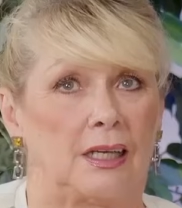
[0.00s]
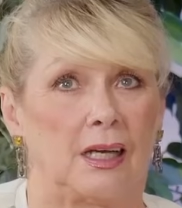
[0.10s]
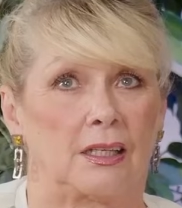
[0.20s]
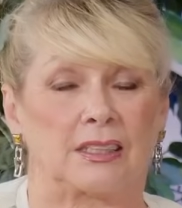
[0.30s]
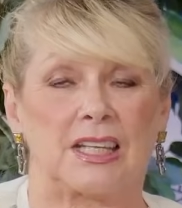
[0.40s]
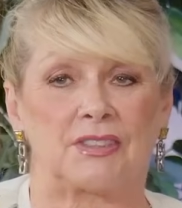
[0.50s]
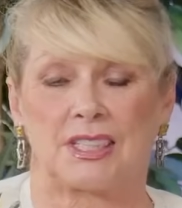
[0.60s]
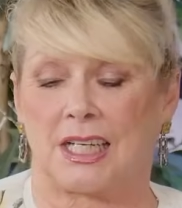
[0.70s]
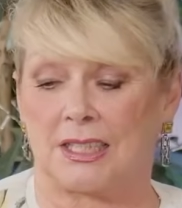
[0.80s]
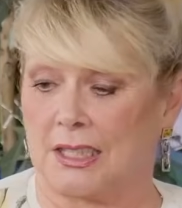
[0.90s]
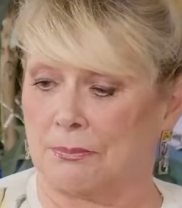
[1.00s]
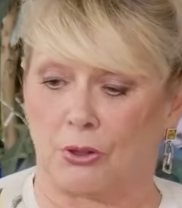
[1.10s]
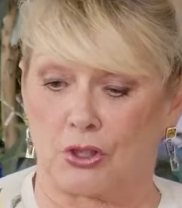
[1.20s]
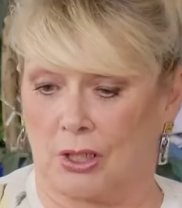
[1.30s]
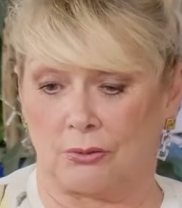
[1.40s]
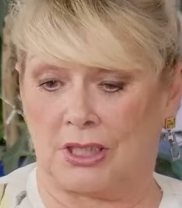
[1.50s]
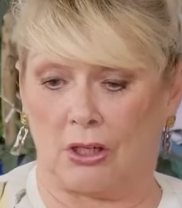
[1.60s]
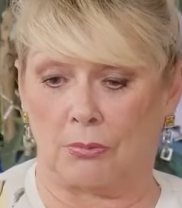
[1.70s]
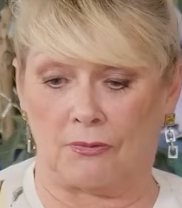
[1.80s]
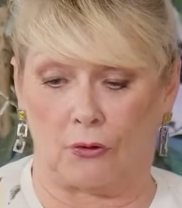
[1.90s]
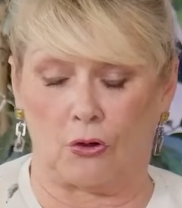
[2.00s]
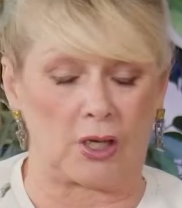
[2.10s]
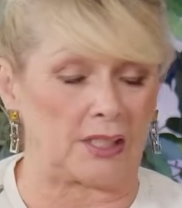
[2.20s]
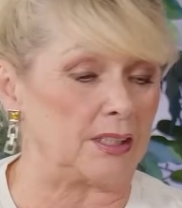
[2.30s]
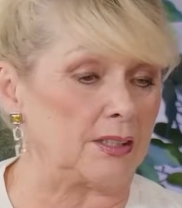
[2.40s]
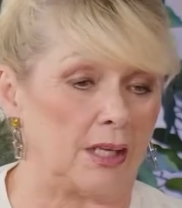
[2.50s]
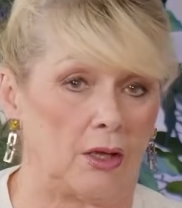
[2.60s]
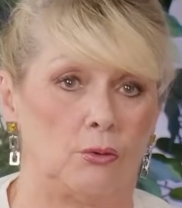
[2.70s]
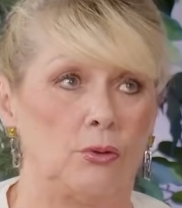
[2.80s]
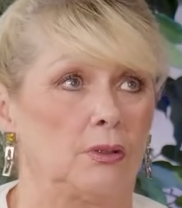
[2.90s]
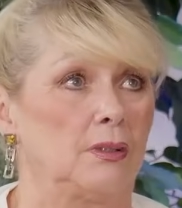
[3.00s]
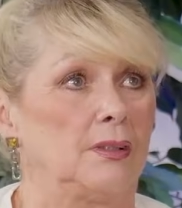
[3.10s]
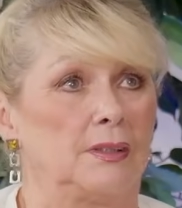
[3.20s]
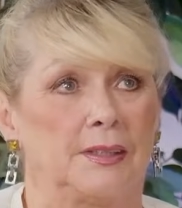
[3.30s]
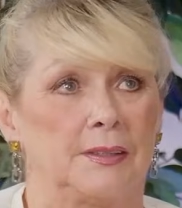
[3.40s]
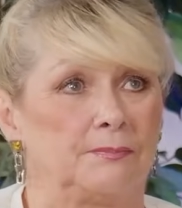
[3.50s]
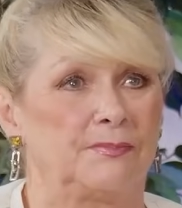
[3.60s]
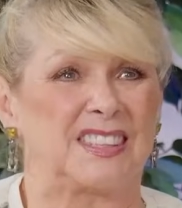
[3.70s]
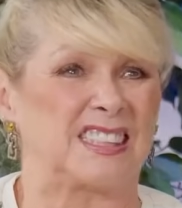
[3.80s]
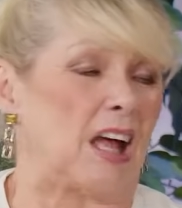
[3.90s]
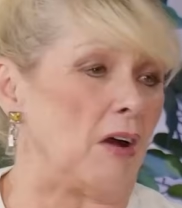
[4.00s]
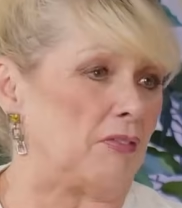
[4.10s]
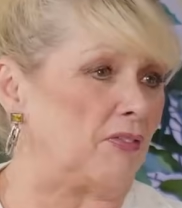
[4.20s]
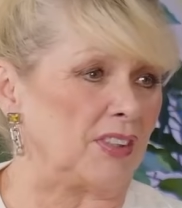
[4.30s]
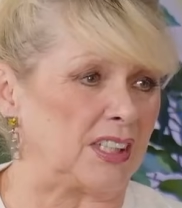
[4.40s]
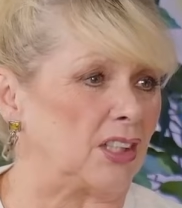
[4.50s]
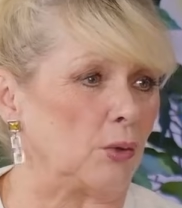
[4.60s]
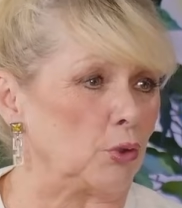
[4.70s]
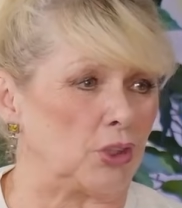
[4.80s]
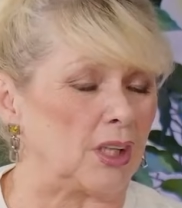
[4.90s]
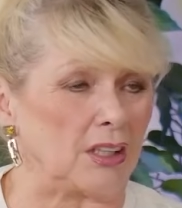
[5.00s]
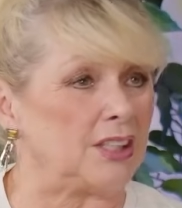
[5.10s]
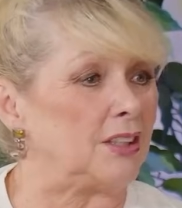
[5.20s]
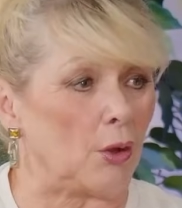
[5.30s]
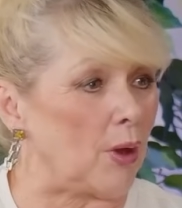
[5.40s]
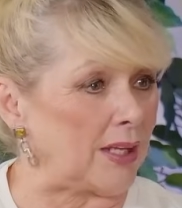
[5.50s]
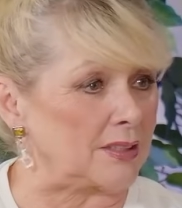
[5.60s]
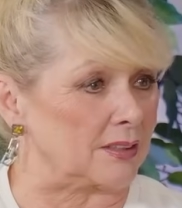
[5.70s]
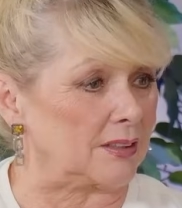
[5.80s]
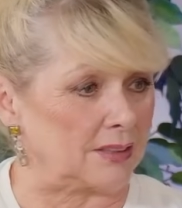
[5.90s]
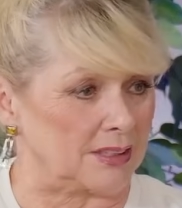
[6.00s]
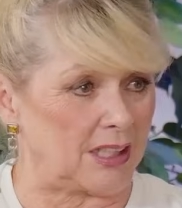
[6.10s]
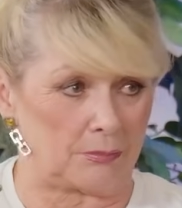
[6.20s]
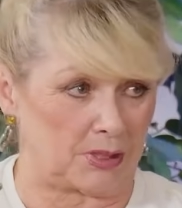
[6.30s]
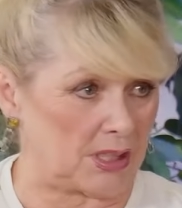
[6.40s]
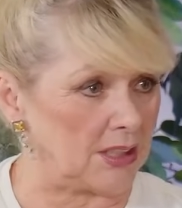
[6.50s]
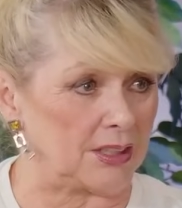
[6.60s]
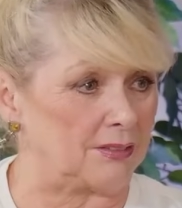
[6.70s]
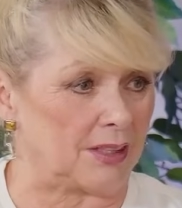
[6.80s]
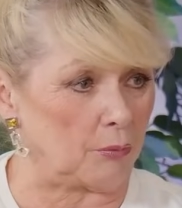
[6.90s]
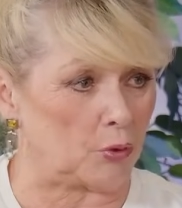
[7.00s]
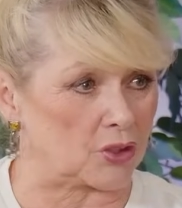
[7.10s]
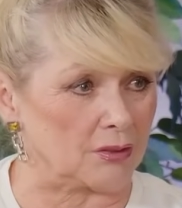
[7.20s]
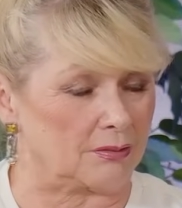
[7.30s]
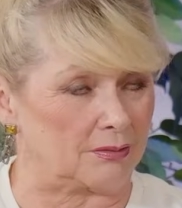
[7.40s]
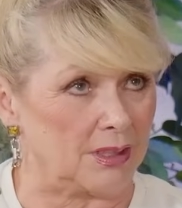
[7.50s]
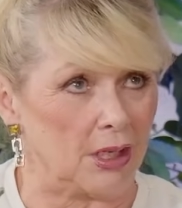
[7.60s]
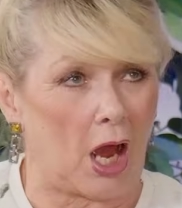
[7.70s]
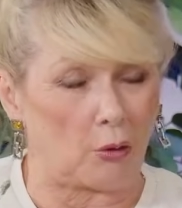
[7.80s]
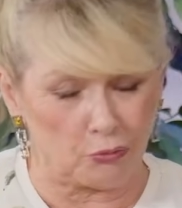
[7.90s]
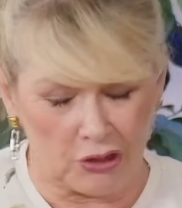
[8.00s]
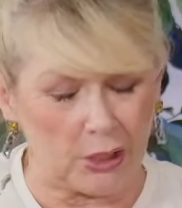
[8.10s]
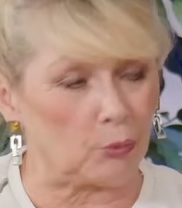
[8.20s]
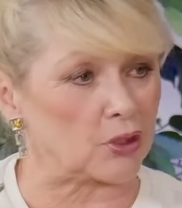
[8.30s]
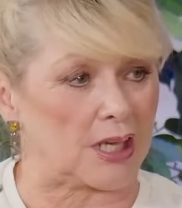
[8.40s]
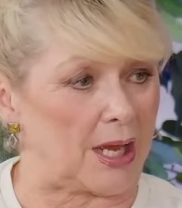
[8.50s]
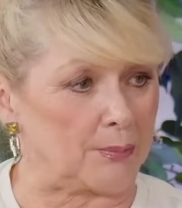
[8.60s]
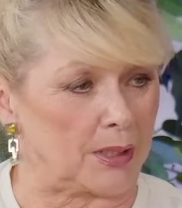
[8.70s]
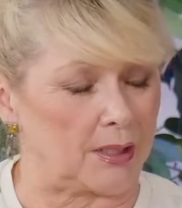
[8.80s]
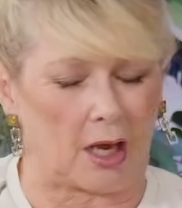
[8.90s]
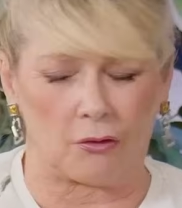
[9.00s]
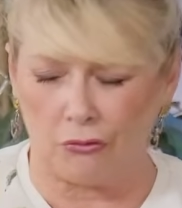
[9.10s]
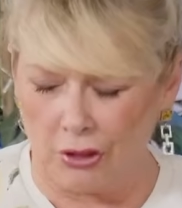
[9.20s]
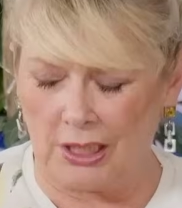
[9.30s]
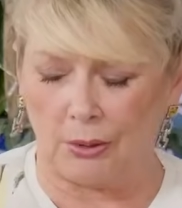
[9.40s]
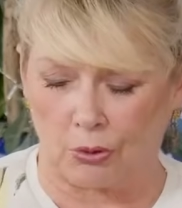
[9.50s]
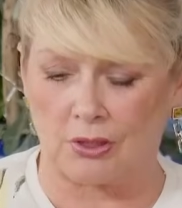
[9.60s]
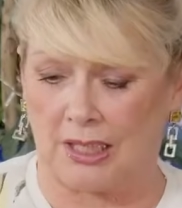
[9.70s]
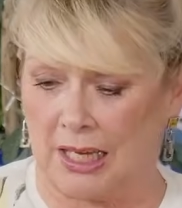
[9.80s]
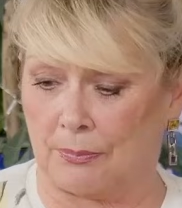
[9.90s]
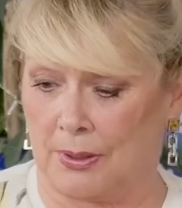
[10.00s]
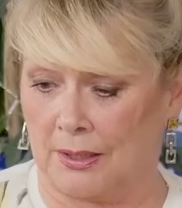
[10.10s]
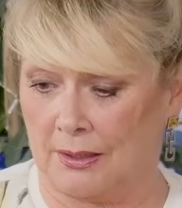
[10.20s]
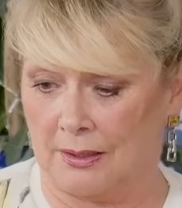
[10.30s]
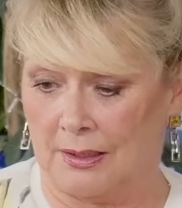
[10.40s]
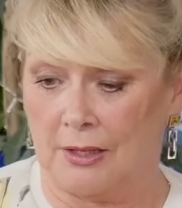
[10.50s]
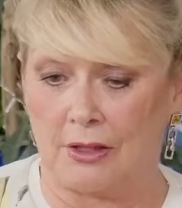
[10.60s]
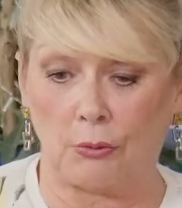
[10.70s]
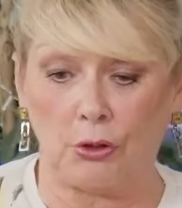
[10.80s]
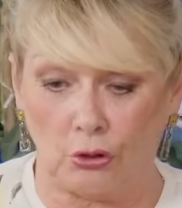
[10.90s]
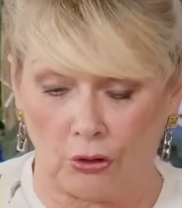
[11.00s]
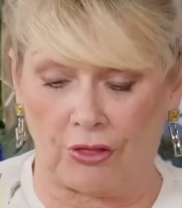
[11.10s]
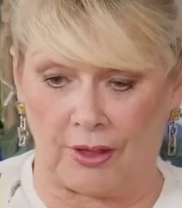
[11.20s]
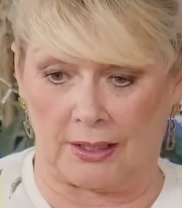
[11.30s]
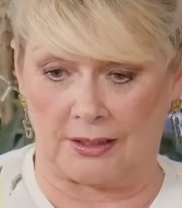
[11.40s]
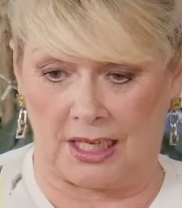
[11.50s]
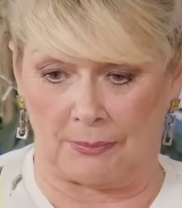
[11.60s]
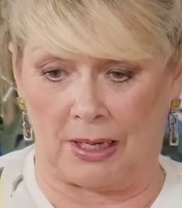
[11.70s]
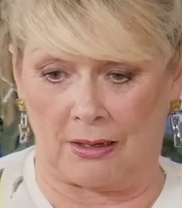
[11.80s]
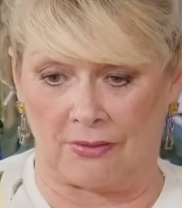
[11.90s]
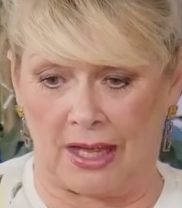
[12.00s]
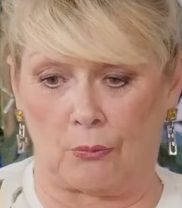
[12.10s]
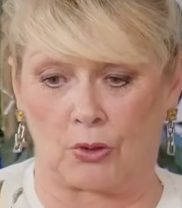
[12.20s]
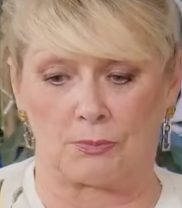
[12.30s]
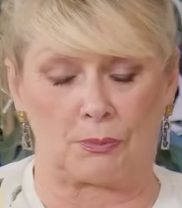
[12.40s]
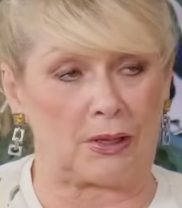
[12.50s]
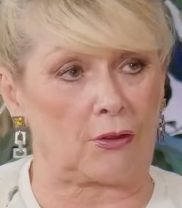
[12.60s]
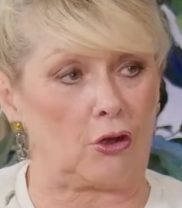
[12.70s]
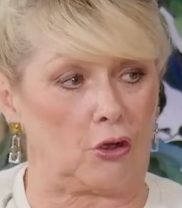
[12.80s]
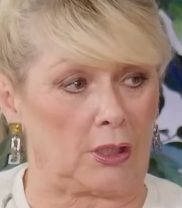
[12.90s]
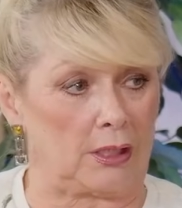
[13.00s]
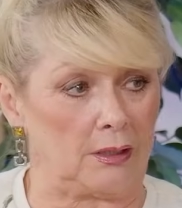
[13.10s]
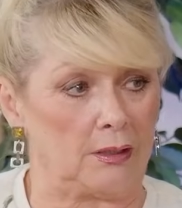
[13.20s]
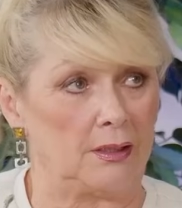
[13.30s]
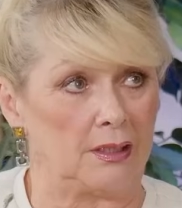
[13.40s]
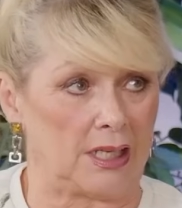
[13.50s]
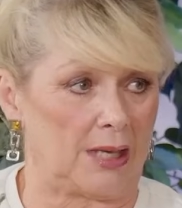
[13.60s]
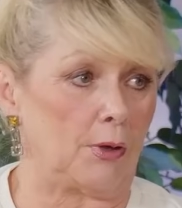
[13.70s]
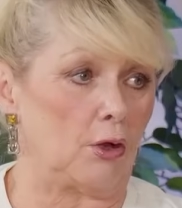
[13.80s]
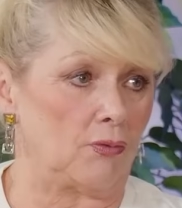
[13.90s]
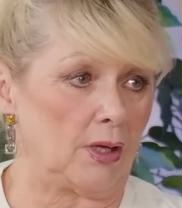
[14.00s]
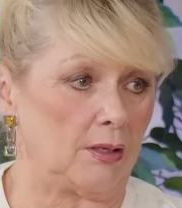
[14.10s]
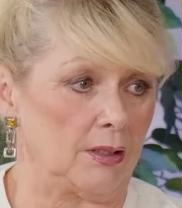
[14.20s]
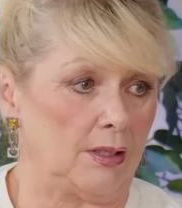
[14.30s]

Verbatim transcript: and I'd never stayed in a posh hotel before, and I didn't know stuff. I didn't know what you. I didn't know how to conduct myself. I didn't. I wasn't. I really wasn't happy. I really wasn't happy. The only good thing to come out of that was my brother Colin came over,